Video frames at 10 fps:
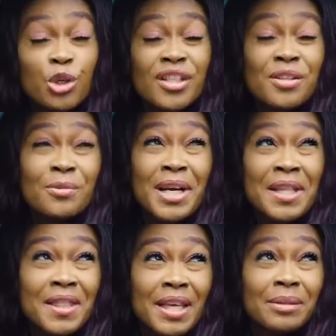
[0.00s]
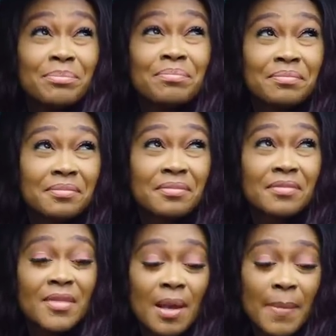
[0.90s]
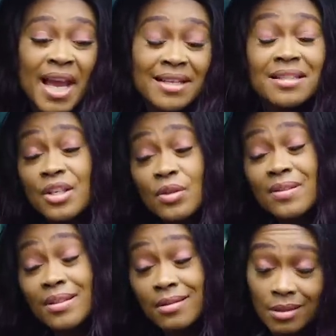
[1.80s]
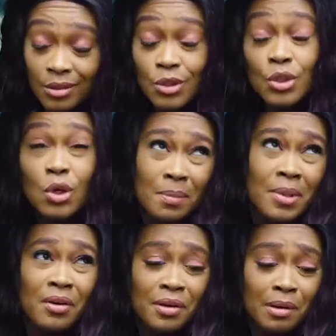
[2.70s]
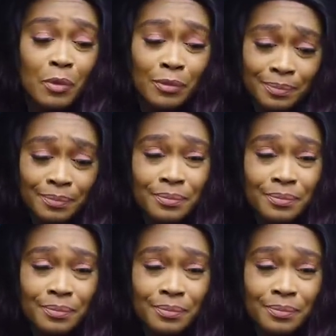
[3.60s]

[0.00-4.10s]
You did the right thing by asking your sister not to come here anymore.